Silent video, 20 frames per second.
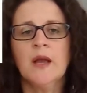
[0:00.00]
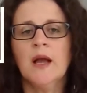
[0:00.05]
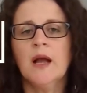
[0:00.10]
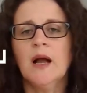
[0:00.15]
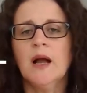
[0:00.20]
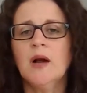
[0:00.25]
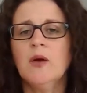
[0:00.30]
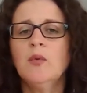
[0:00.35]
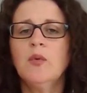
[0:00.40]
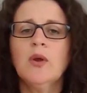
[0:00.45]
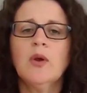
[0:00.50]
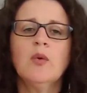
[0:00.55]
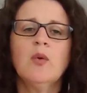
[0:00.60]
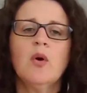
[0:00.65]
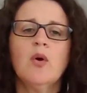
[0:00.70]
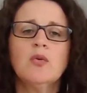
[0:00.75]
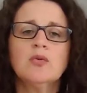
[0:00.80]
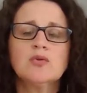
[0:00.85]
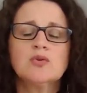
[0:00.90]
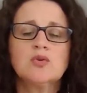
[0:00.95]
I will
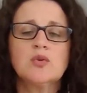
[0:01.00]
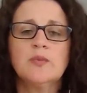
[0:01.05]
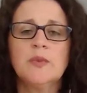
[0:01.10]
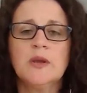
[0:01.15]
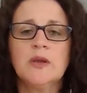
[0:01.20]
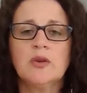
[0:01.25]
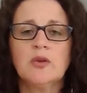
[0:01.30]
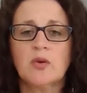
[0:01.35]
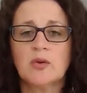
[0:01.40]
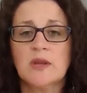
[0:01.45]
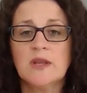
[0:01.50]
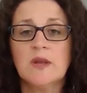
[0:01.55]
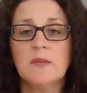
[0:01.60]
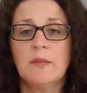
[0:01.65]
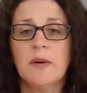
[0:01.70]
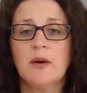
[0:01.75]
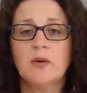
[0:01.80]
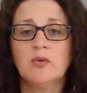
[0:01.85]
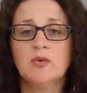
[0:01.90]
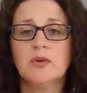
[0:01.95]
also be talking
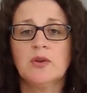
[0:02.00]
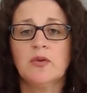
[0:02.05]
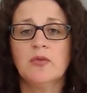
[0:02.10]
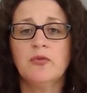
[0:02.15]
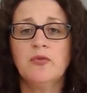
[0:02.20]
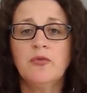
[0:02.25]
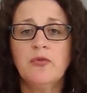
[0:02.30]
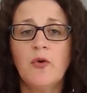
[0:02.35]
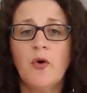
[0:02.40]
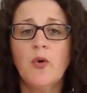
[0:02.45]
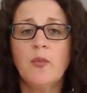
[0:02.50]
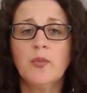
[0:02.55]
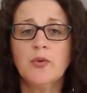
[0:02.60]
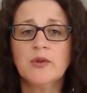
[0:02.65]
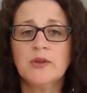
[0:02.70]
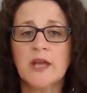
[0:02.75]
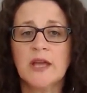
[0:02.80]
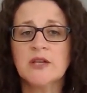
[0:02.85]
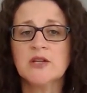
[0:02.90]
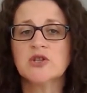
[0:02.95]
about 4
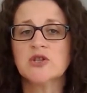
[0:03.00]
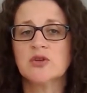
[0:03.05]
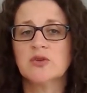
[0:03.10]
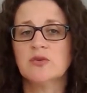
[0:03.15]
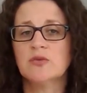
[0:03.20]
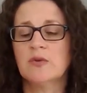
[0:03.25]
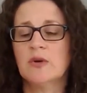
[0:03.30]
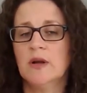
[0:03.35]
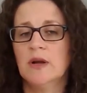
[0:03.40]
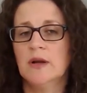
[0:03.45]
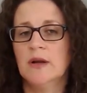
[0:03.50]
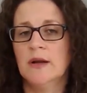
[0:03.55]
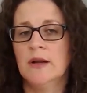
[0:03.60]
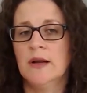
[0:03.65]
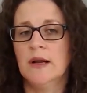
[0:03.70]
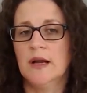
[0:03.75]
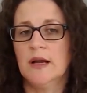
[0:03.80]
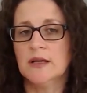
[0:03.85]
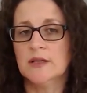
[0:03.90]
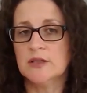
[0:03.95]
potential
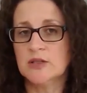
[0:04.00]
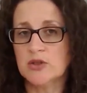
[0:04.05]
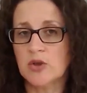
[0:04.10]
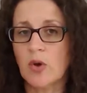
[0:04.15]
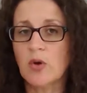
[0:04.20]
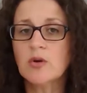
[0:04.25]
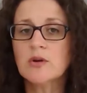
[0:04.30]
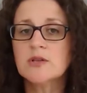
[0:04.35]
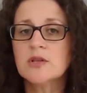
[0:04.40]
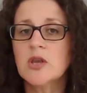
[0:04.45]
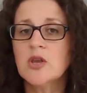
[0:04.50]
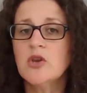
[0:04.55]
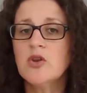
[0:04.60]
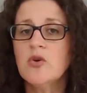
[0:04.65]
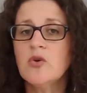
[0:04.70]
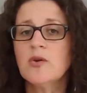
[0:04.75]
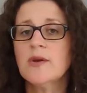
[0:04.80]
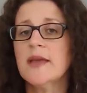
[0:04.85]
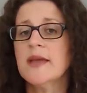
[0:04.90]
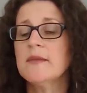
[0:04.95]
stocks
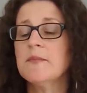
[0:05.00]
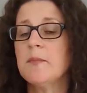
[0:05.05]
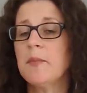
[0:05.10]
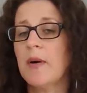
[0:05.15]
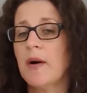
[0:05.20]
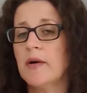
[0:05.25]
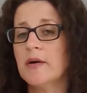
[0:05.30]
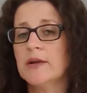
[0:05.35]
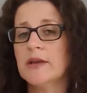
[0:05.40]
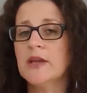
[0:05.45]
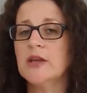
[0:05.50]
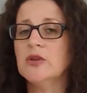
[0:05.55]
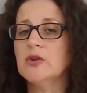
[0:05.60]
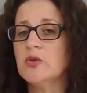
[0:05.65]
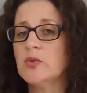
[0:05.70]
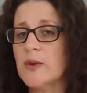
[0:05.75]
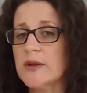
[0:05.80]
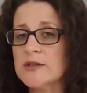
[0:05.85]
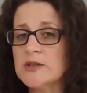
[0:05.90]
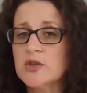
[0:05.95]
you can buy in
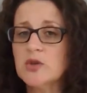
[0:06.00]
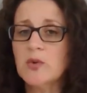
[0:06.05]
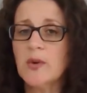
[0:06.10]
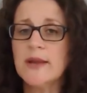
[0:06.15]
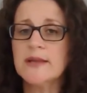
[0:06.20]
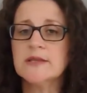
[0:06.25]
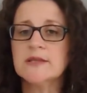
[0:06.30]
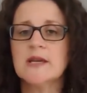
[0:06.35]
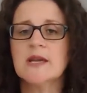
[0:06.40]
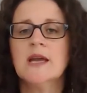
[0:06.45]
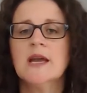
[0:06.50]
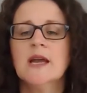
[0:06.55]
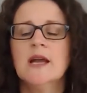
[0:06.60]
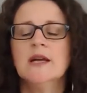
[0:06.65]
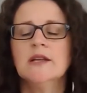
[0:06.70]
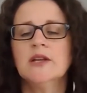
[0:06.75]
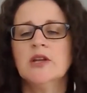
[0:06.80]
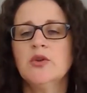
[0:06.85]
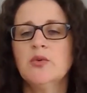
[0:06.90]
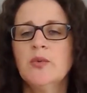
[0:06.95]
2020
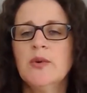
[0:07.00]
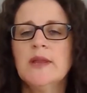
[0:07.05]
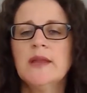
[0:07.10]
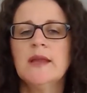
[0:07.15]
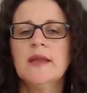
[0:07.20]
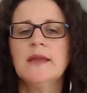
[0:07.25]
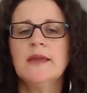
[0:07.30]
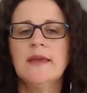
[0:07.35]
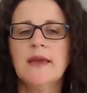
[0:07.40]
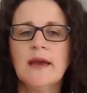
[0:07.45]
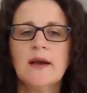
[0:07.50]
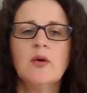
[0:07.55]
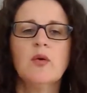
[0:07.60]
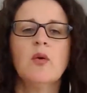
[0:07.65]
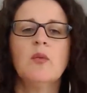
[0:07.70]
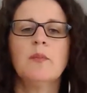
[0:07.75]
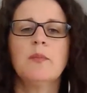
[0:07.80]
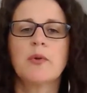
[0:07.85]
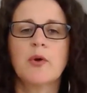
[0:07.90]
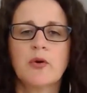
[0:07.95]
that will
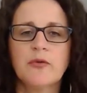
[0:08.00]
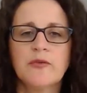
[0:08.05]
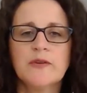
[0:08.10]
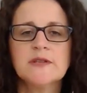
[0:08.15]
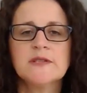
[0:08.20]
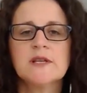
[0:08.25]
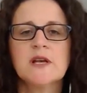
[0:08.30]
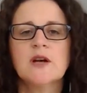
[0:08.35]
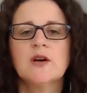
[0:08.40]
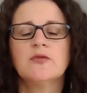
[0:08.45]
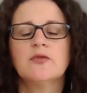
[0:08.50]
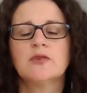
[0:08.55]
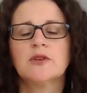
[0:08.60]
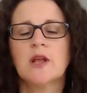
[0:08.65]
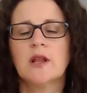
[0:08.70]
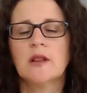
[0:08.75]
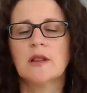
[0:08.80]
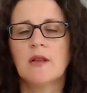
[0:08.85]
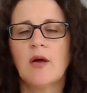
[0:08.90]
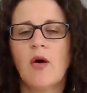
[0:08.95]
yield profits for the
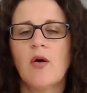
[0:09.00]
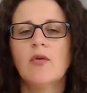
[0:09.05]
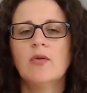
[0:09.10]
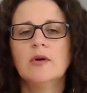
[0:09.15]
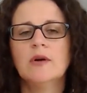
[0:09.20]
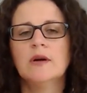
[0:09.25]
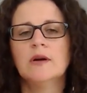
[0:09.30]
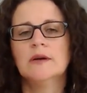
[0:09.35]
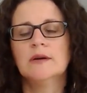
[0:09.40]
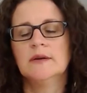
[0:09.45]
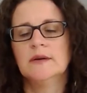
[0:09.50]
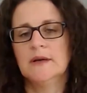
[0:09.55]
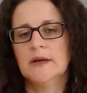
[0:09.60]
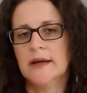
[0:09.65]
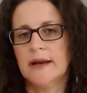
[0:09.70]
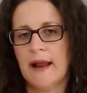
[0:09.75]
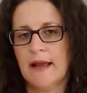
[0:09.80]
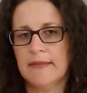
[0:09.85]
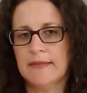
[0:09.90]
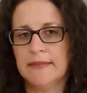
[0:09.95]
long
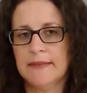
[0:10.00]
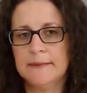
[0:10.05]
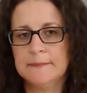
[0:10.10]
run.